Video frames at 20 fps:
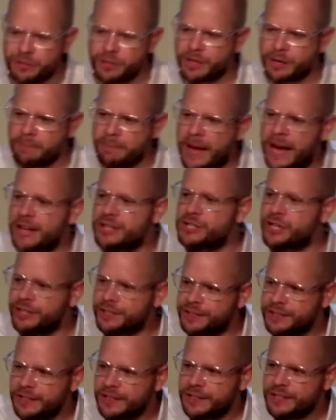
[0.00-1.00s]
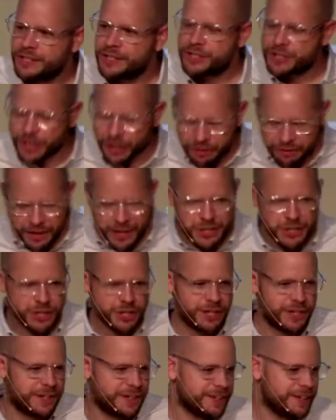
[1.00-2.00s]
you can imagine
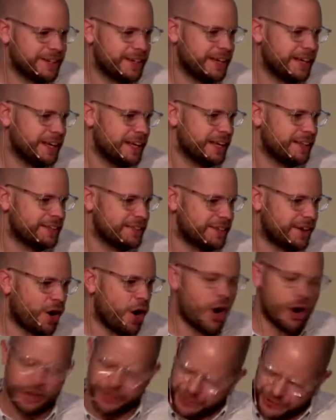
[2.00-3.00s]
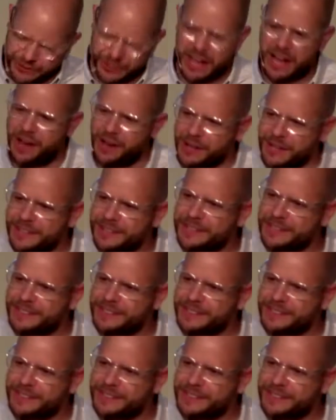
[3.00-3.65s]
starvation is a hard sell.